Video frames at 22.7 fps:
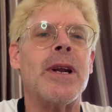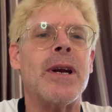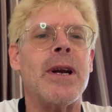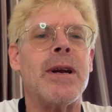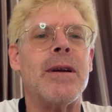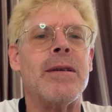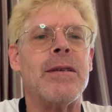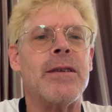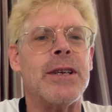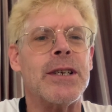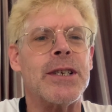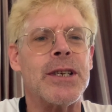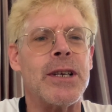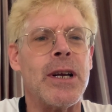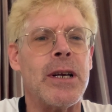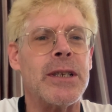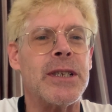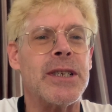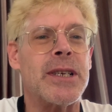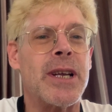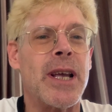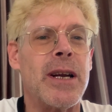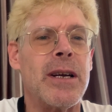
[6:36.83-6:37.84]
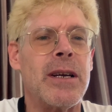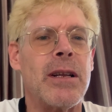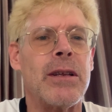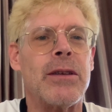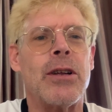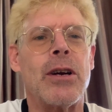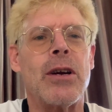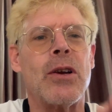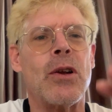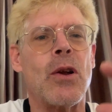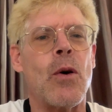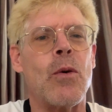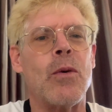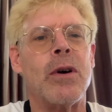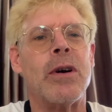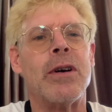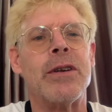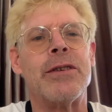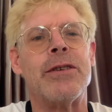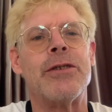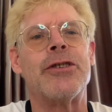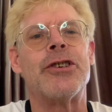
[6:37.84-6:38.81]
and the sun's getting a little lower
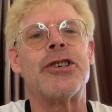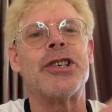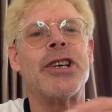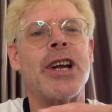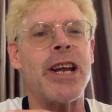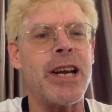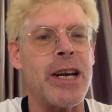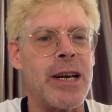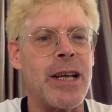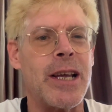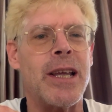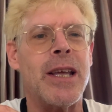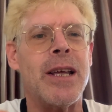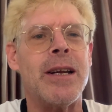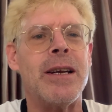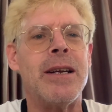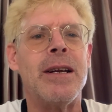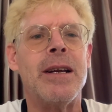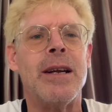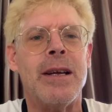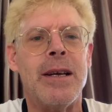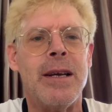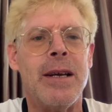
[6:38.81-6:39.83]
and there's shade again.